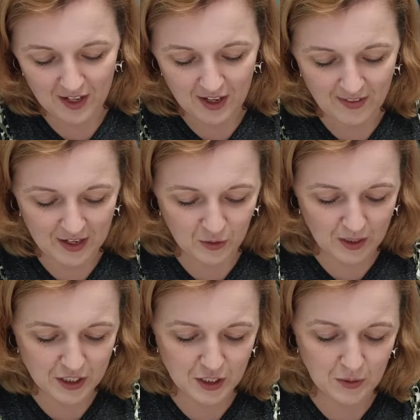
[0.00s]
And then all I
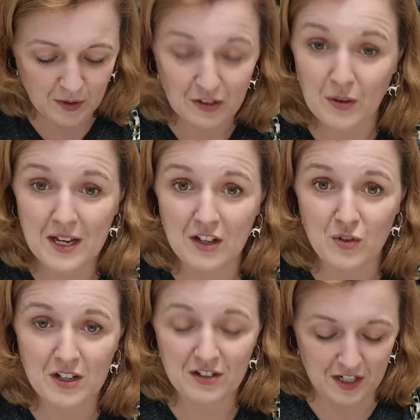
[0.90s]
do, oh yeah, it's
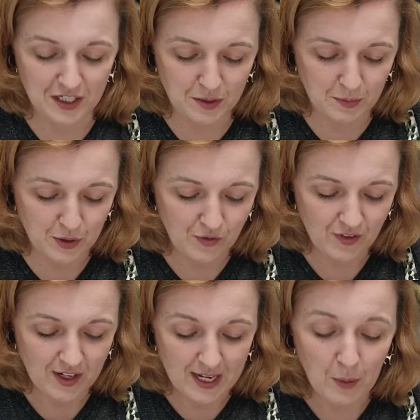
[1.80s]
really started to move.
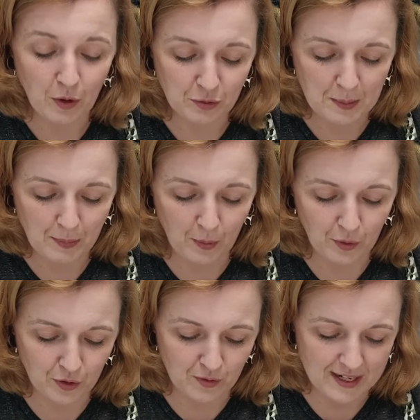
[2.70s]
It was a bit
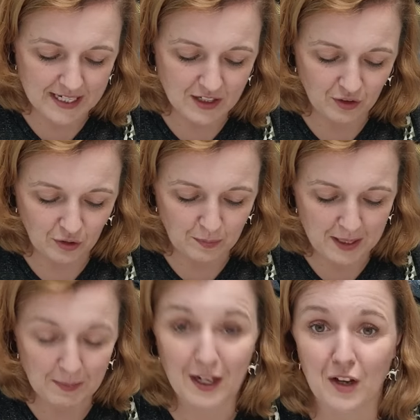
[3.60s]
broken already, so it's made
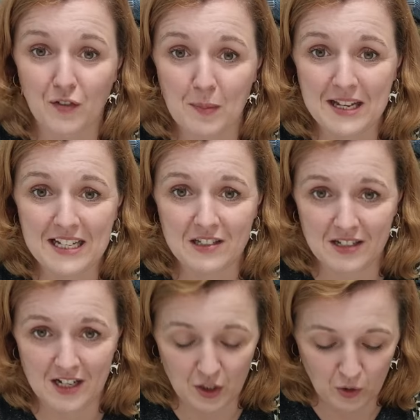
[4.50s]
my life a bit
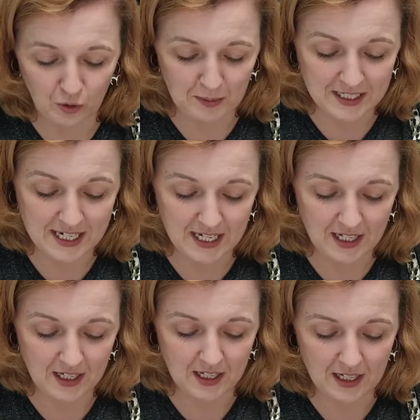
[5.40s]
easier. Yours might take
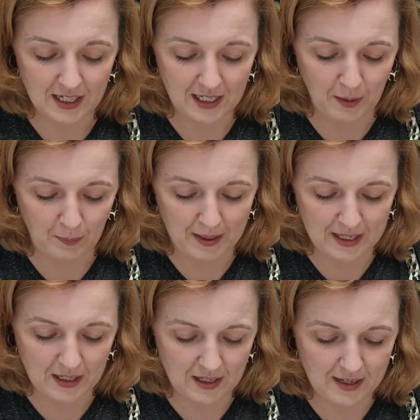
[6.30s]
a little bit
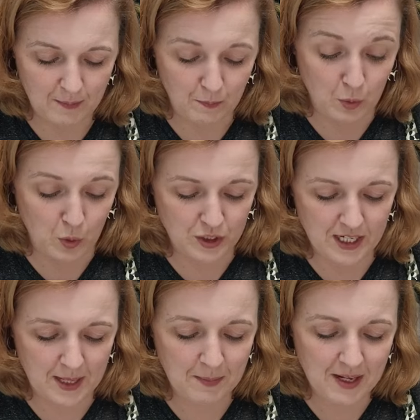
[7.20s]
more
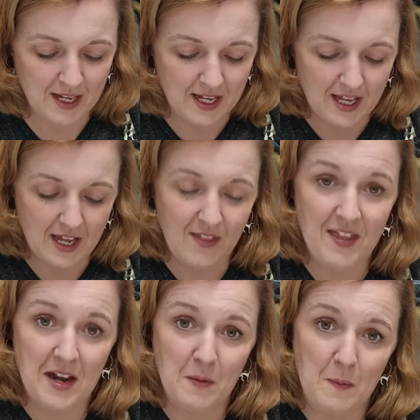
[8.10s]
time. And
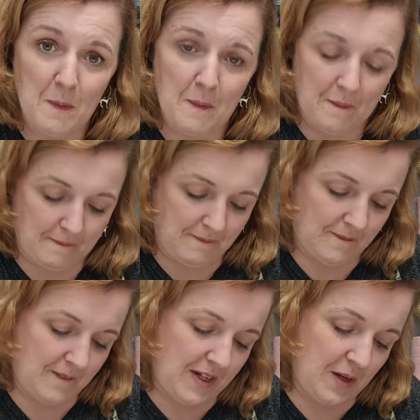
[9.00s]
then
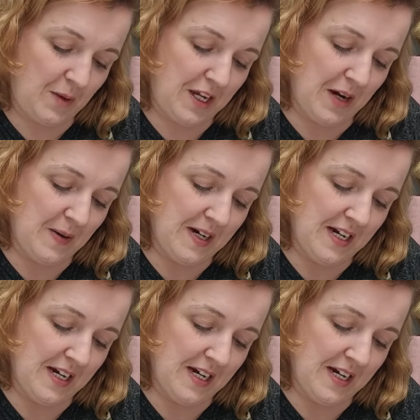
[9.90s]
here we go.